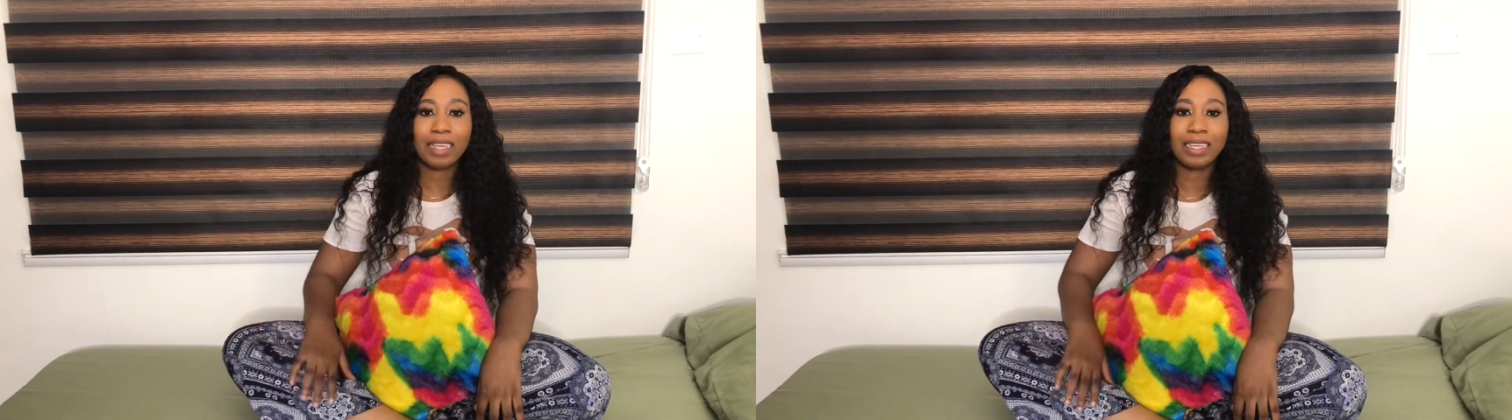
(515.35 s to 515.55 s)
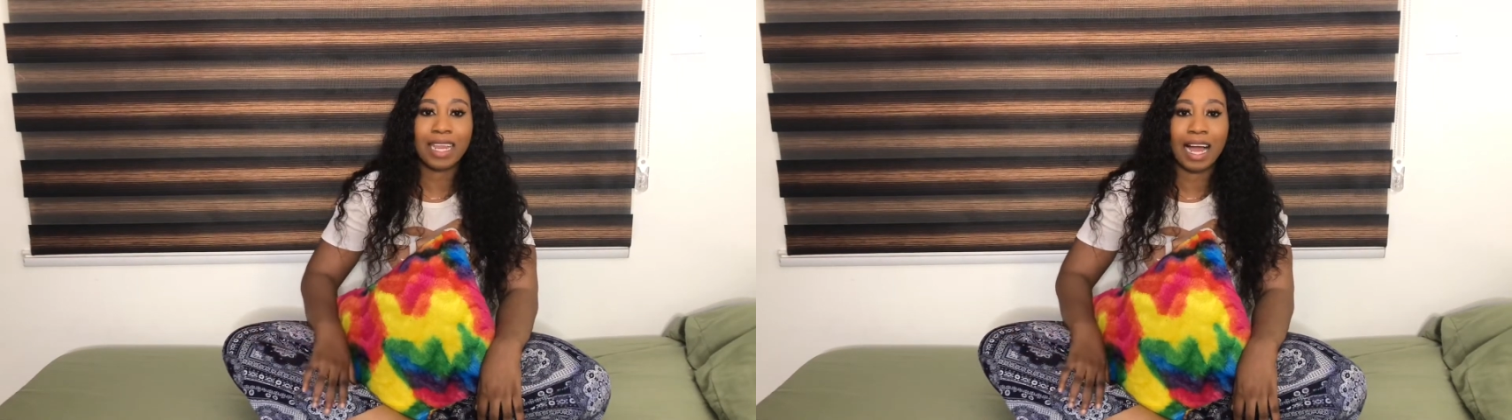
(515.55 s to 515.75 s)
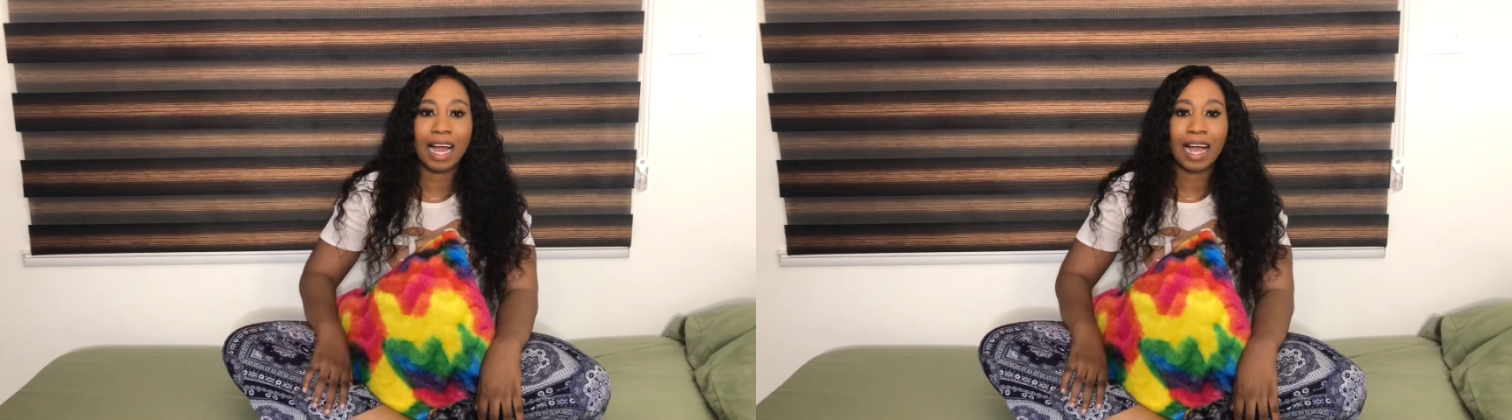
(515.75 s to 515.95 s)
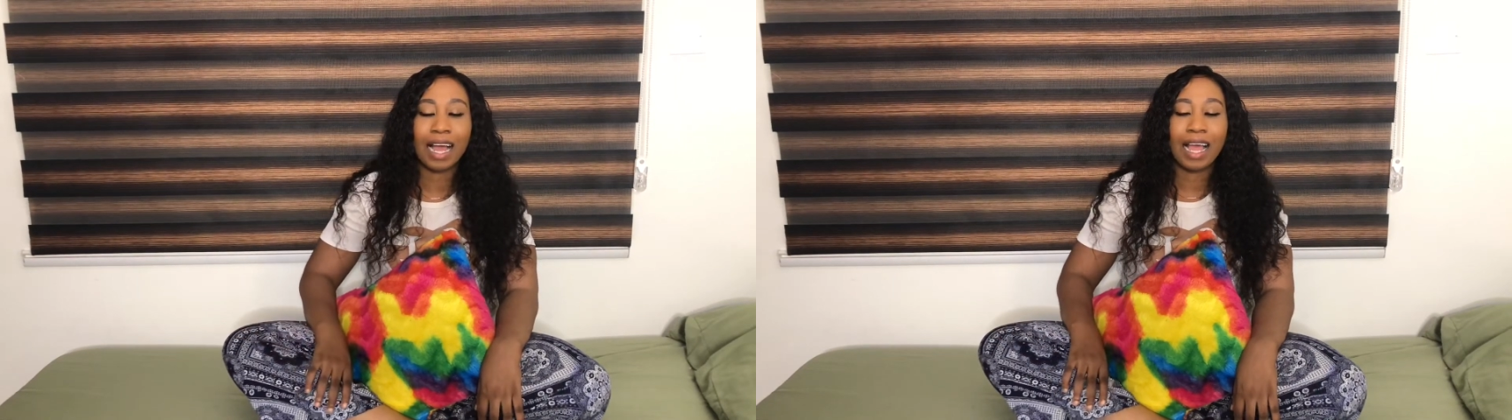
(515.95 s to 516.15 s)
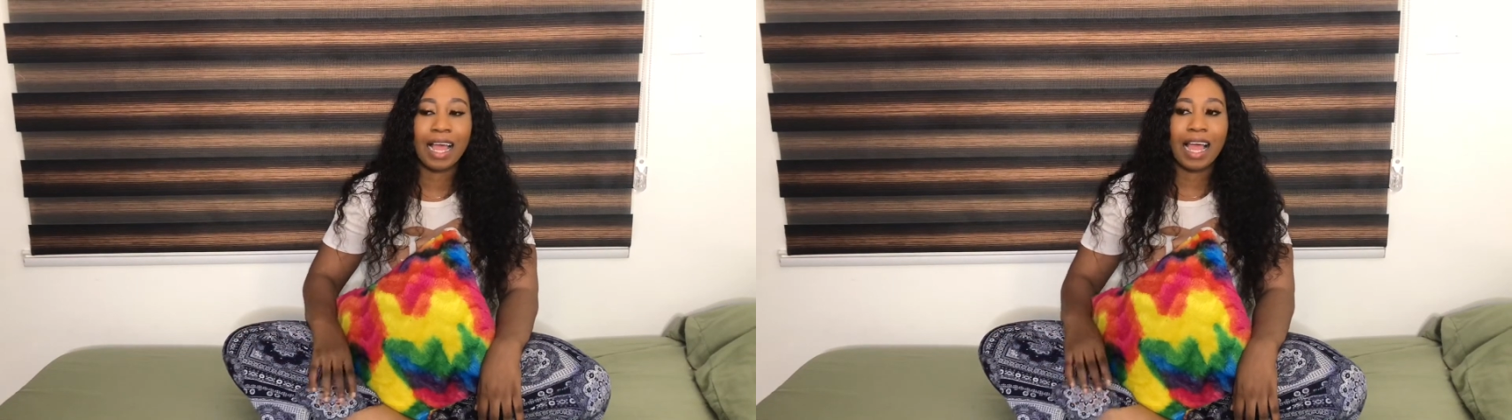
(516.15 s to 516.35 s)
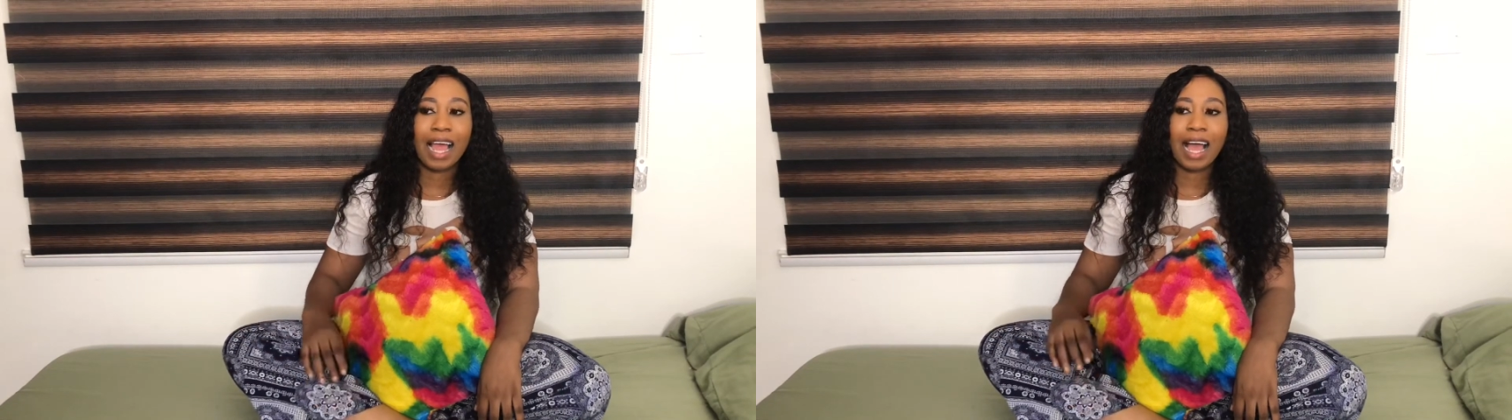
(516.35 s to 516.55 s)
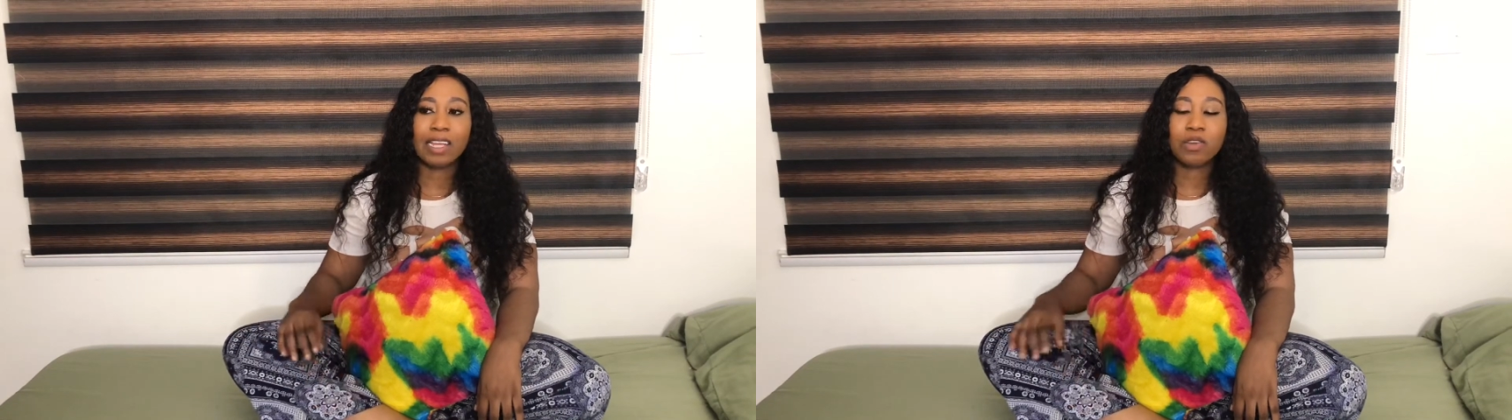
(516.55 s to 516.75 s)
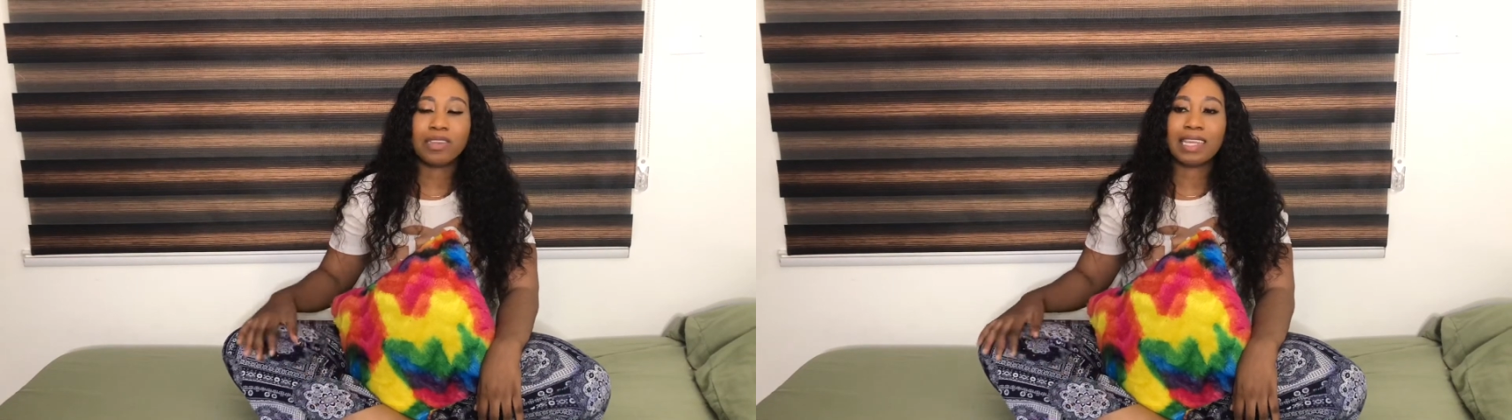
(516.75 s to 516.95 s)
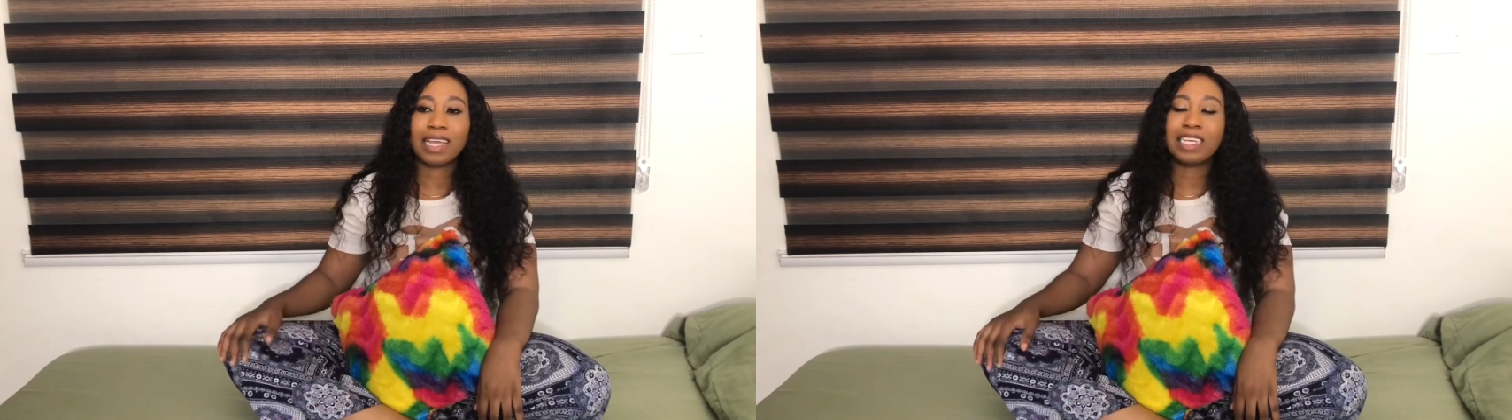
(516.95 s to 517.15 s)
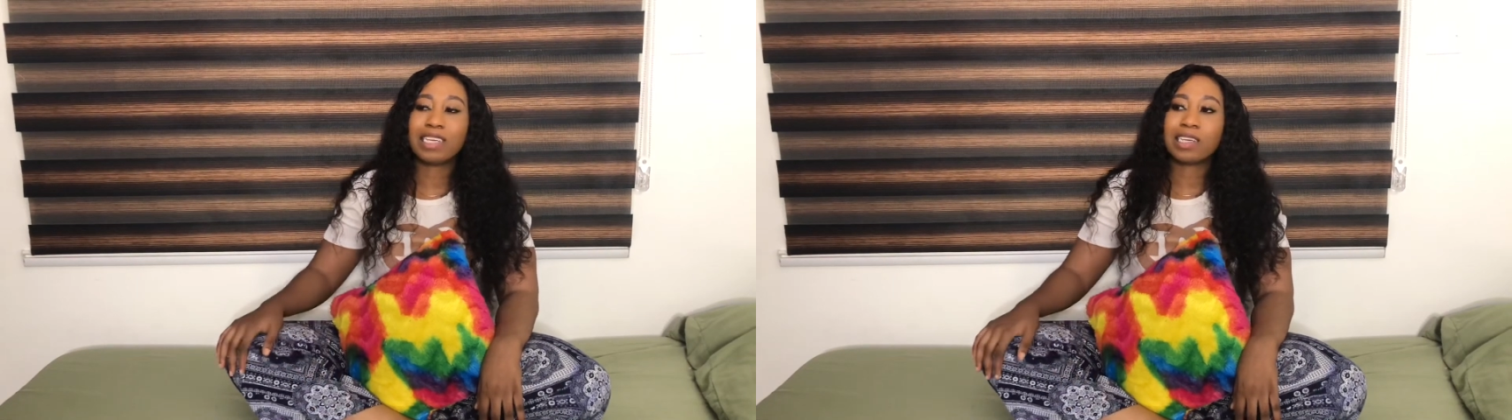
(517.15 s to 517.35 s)
that I just
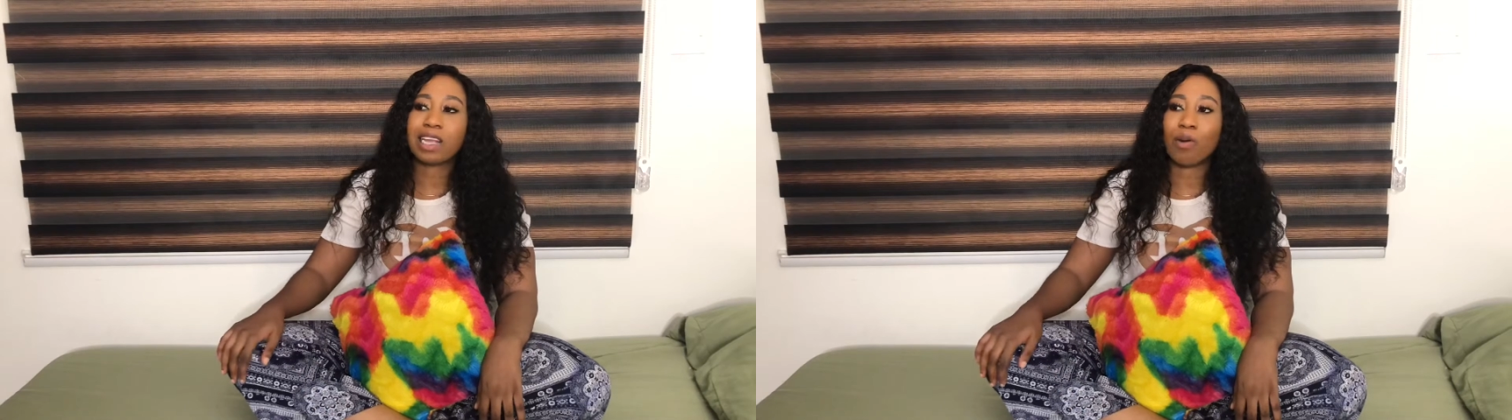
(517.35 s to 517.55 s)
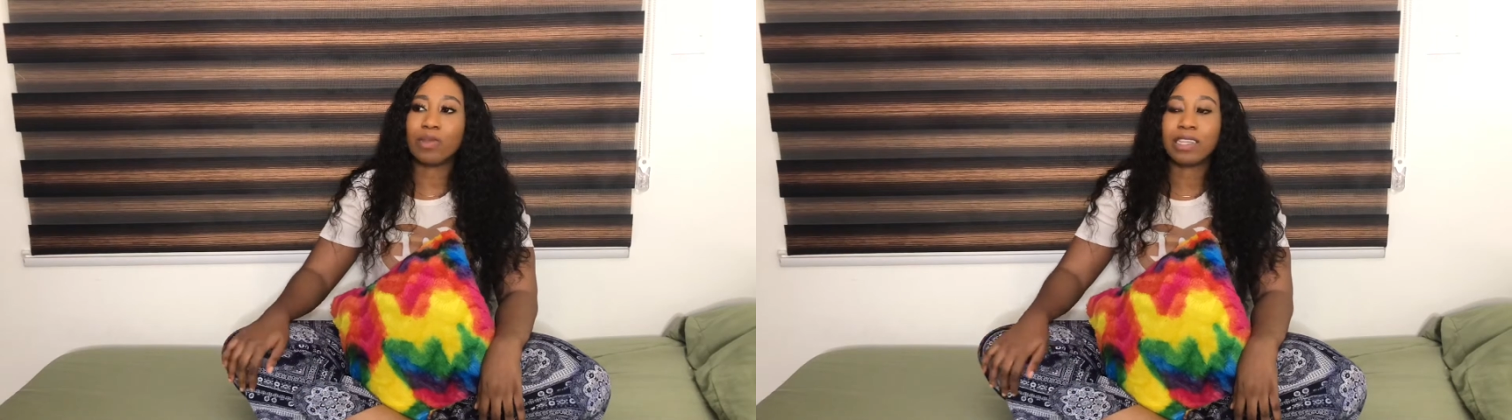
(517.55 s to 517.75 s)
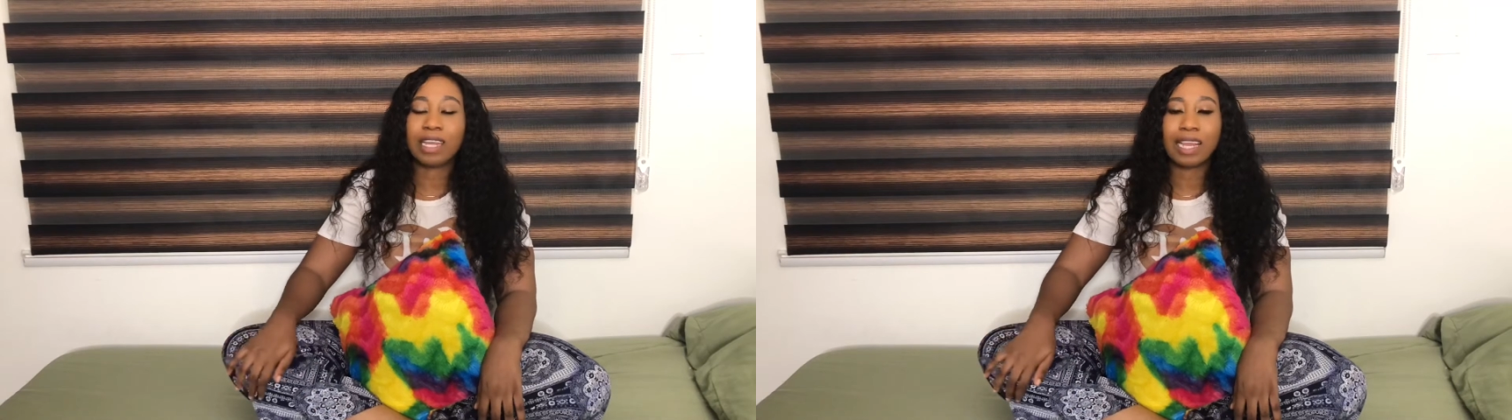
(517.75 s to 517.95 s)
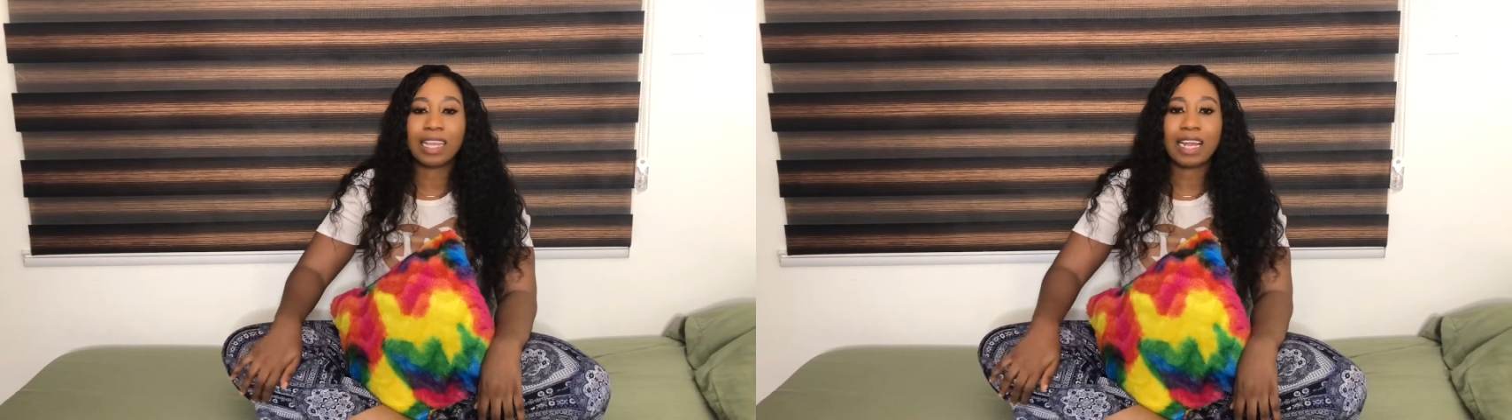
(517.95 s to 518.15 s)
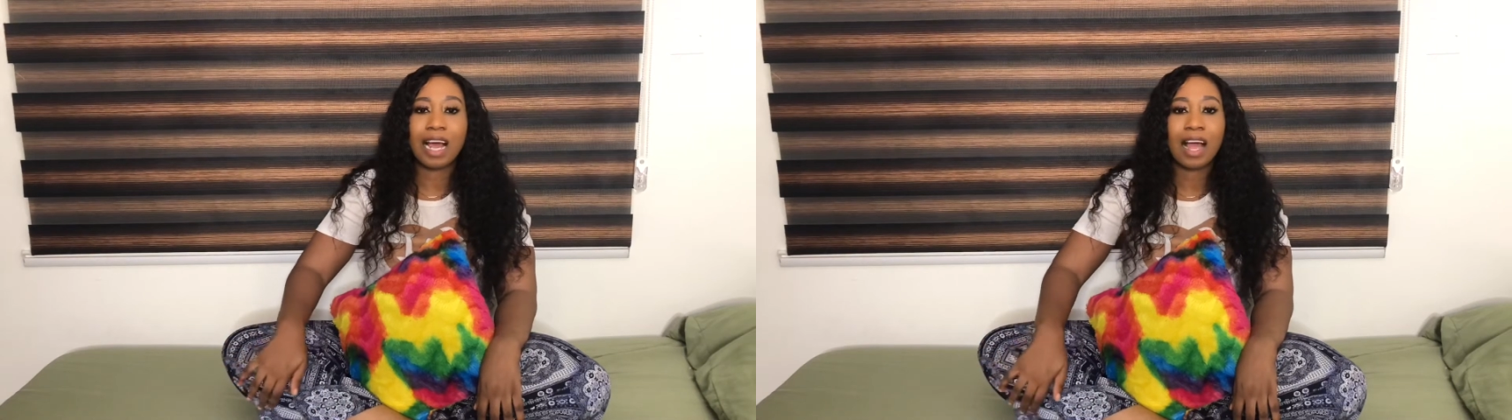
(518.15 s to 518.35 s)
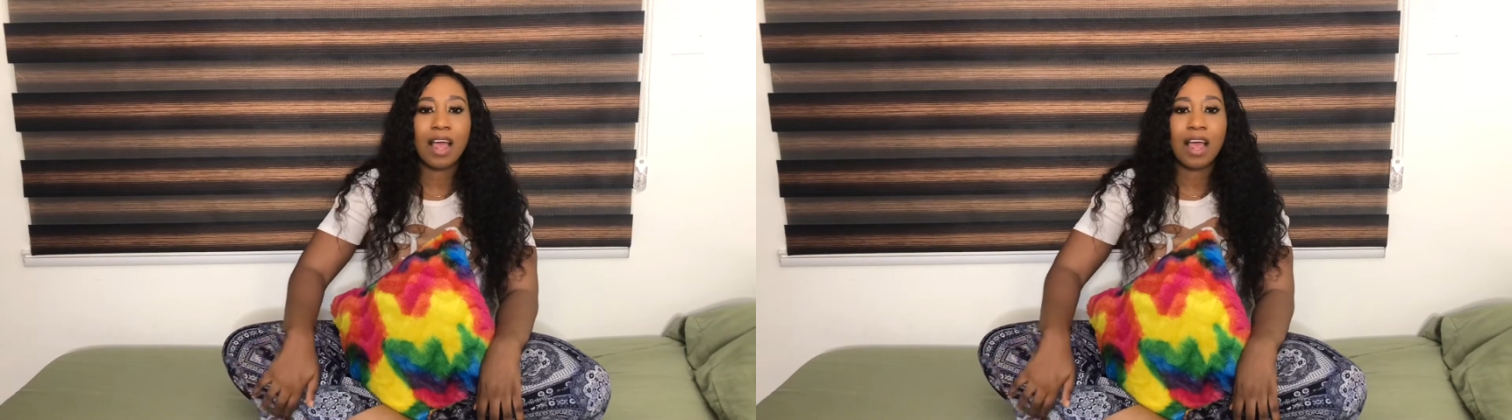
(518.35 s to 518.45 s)
started shouting at her that